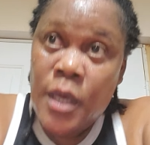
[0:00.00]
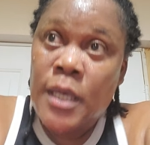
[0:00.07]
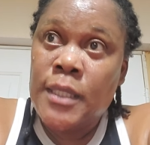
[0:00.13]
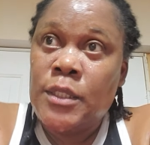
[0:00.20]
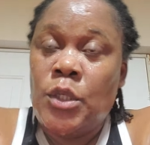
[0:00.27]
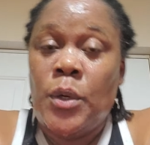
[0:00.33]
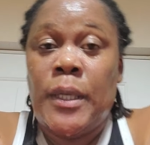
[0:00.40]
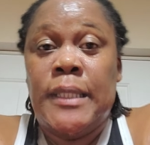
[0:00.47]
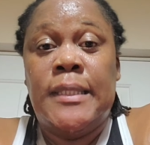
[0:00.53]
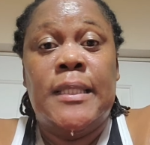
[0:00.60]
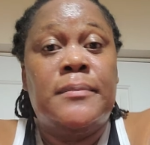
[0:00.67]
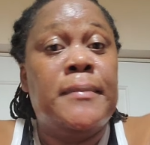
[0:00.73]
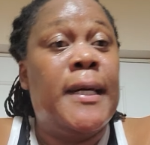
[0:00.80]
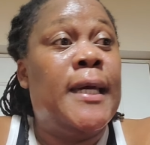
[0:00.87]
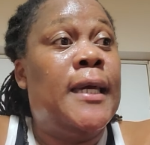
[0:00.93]
so I did
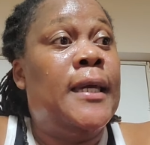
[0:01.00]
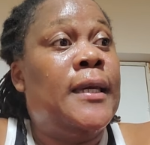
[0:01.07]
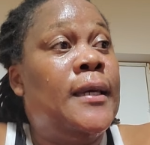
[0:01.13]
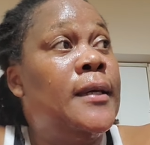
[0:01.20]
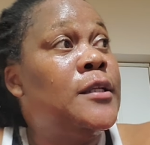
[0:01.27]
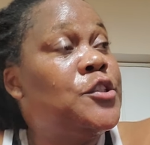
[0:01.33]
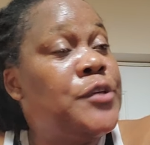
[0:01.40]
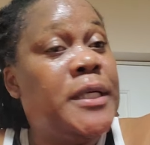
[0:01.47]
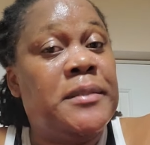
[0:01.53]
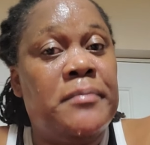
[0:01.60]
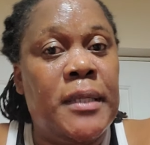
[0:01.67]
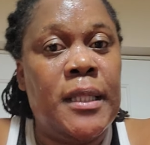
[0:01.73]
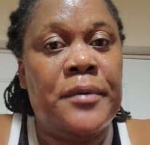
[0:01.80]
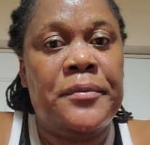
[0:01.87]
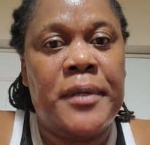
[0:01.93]
my
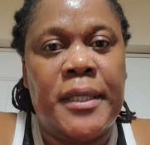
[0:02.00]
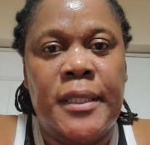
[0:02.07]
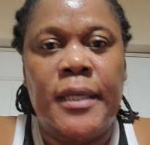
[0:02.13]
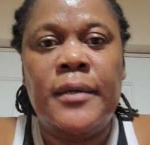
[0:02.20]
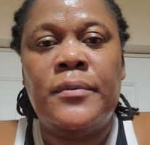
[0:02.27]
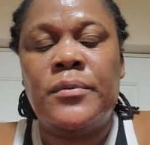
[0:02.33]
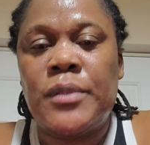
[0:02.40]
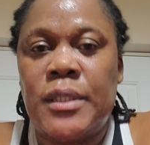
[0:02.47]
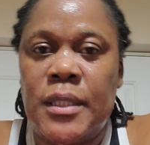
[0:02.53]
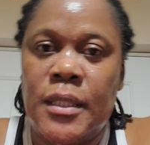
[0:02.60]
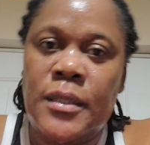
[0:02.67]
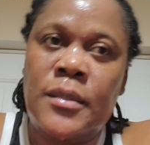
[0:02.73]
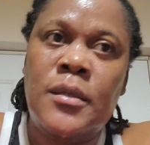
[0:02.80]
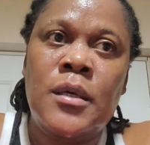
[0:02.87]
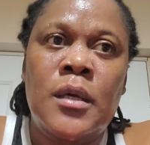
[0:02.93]
treadmill already.
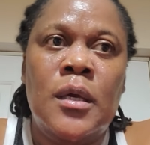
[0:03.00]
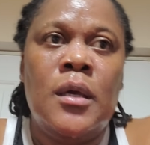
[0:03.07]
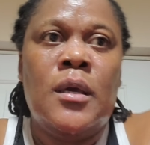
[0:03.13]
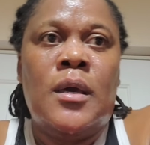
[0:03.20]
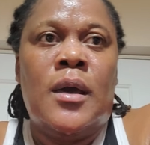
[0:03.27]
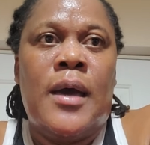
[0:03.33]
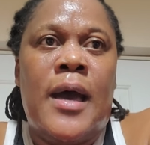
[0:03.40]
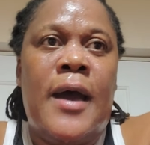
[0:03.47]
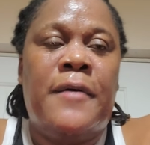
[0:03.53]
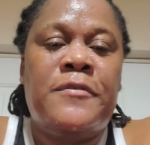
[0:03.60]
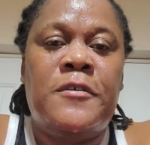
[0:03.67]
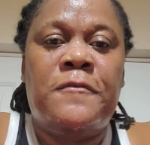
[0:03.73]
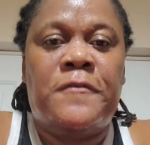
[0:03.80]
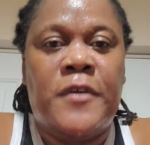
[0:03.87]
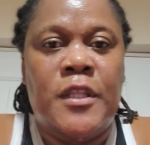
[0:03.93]
And I have the
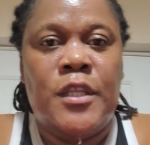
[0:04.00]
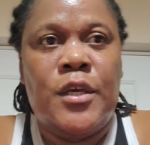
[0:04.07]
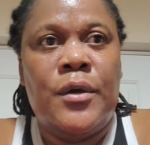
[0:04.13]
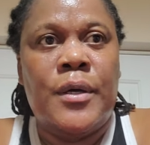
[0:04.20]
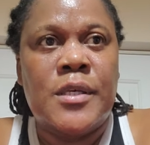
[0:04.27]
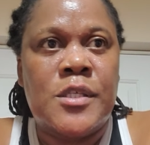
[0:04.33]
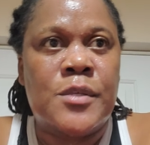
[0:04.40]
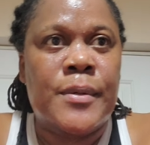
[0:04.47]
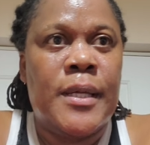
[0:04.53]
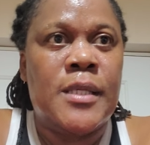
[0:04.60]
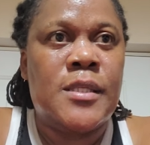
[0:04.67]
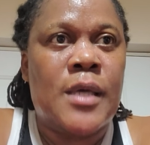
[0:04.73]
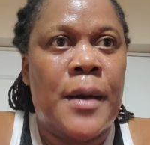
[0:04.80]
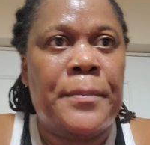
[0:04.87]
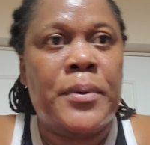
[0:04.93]
video as well,
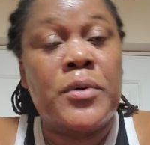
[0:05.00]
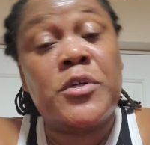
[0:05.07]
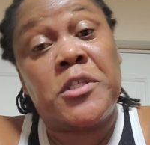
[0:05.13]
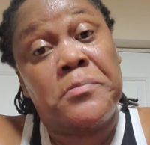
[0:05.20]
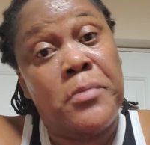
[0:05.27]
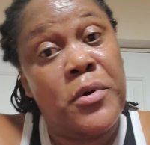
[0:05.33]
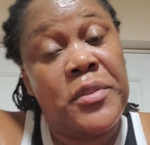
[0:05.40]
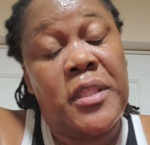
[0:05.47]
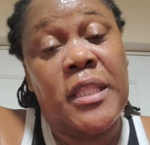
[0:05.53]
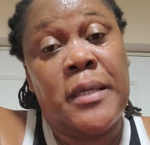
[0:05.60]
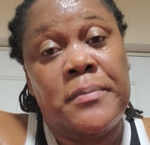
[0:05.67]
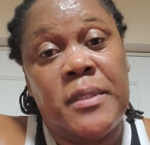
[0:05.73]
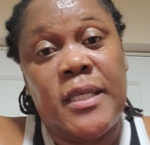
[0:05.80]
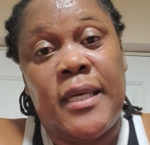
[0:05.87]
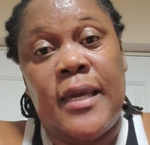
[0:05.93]
so I post both of them
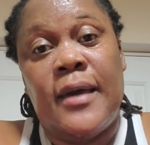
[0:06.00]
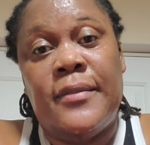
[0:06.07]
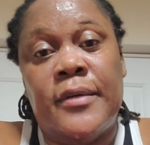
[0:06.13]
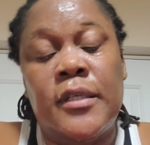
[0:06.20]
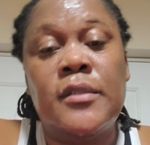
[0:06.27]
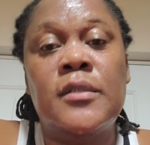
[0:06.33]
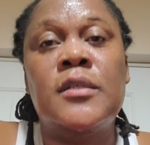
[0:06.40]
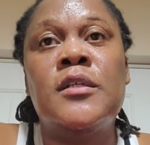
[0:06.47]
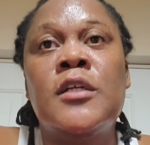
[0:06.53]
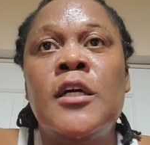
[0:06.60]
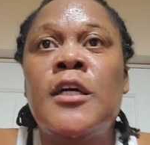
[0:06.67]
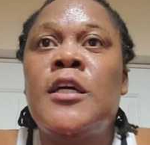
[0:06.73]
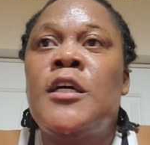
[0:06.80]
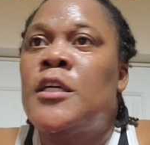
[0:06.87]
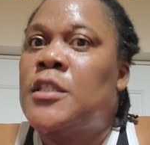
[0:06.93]
together
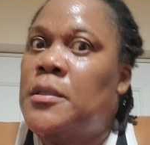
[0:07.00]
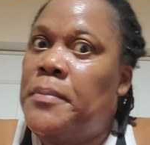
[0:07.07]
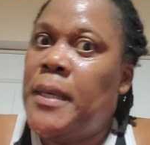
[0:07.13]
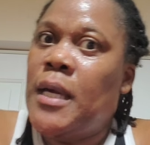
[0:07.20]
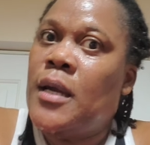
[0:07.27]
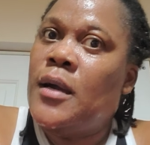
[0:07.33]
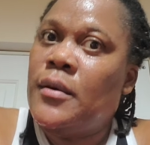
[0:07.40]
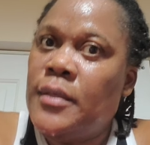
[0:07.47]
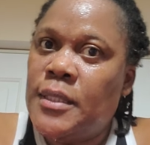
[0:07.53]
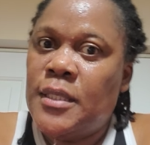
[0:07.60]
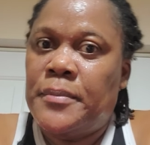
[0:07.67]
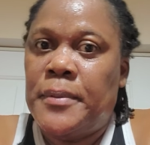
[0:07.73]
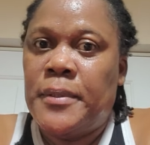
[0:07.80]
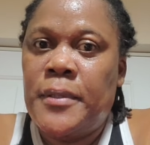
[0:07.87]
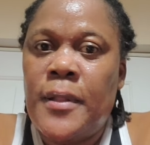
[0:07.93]
to be
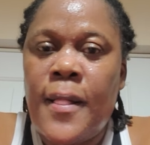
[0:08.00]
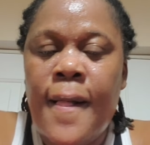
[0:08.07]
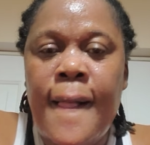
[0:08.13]
accountable